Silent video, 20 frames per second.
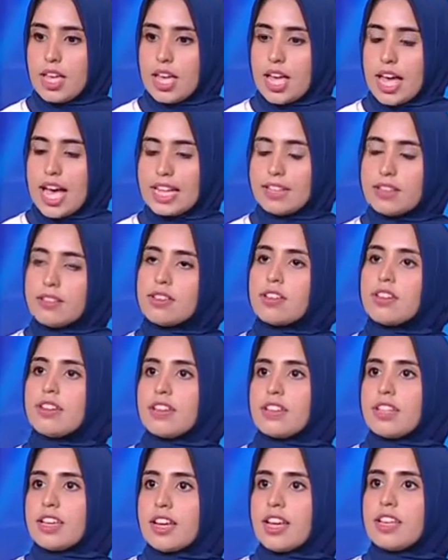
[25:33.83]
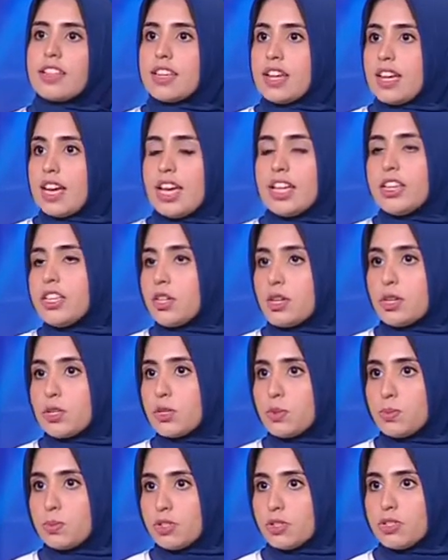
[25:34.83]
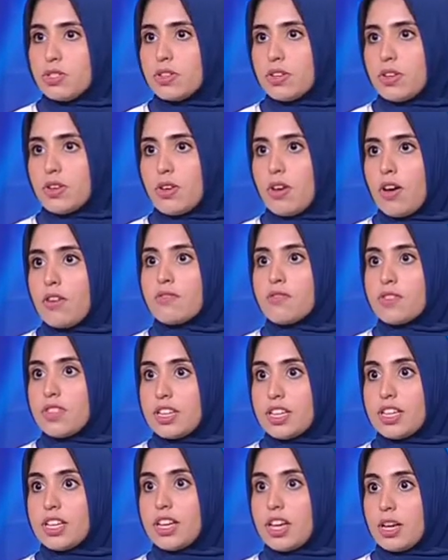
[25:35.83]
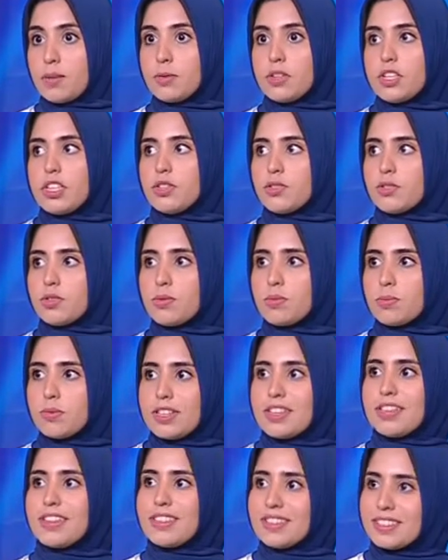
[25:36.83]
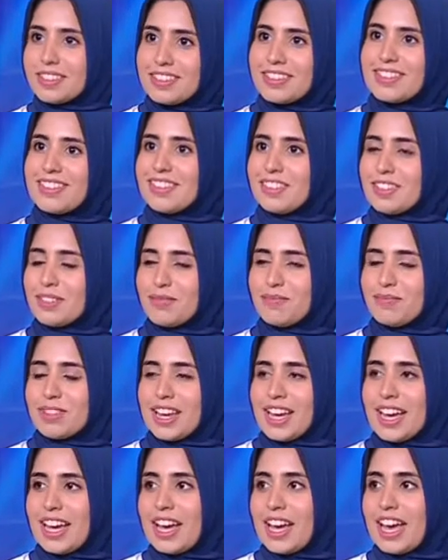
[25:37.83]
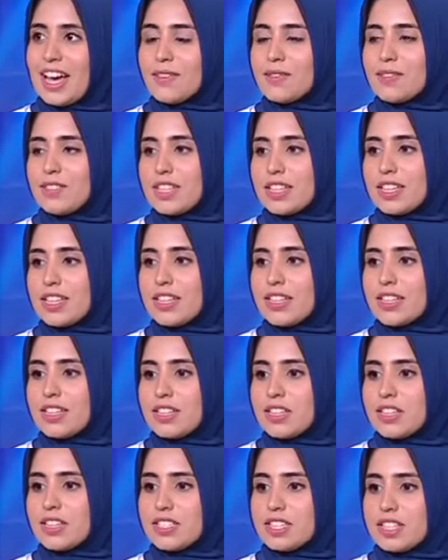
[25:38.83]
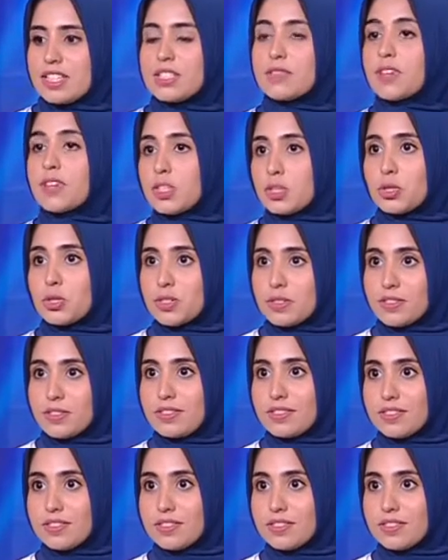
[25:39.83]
handle any customers of the company to be have the satisfaction.